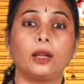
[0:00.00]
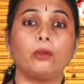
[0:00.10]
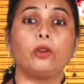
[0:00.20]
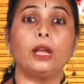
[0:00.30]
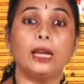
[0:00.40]

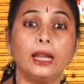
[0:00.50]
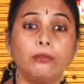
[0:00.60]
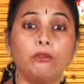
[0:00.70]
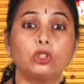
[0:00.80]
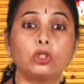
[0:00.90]
if he
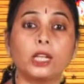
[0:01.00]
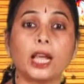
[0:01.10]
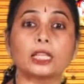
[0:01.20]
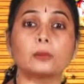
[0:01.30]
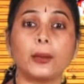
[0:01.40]
lived to the
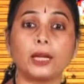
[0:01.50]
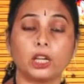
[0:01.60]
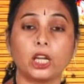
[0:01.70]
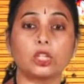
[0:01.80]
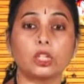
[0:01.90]

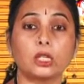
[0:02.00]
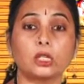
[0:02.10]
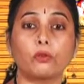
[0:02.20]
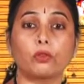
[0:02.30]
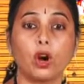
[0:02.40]

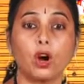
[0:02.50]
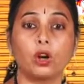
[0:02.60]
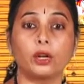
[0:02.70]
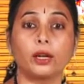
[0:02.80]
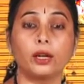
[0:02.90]
expectations of
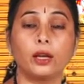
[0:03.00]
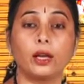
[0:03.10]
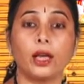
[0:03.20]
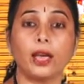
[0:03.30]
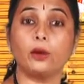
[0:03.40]
God
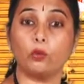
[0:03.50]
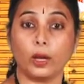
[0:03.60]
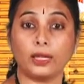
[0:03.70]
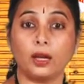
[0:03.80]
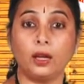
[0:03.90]
and
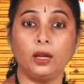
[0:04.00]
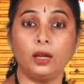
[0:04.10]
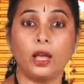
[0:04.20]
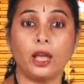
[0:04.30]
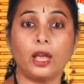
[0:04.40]
whether
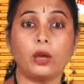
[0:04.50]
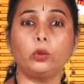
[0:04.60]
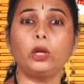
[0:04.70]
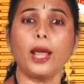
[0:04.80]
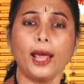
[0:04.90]
he
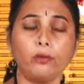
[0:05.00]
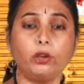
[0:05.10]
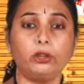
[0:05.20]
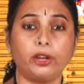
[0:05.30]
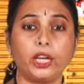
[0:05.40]
would
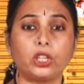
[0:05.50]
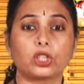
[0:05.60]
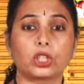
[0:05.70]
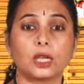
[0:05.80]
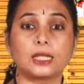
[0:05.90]
ever
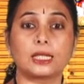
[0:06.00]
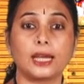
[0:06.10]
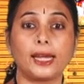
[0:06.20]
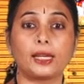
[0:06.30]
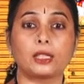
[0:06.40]
reach a
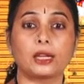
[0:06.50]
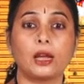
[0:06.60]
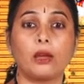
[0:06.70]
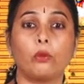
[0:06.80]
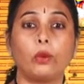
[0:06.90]
state
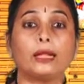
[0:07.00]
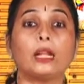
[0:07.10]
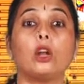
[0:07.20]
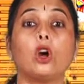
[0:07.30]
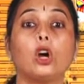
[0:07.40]
where
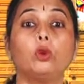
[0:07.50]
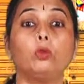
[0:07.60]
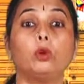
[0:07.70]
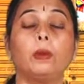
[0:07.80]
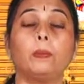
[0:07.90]
the Lord
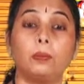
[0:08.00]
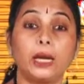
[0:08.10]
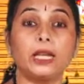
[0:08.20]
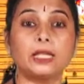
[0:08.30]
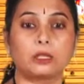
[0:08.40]
would be
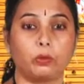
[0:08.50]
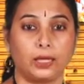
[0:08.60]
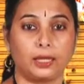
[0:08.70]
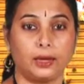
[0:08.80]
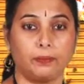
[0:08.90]
pleased
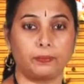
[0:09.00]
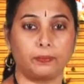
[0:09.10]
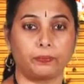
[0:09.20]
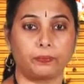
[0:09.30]
with him.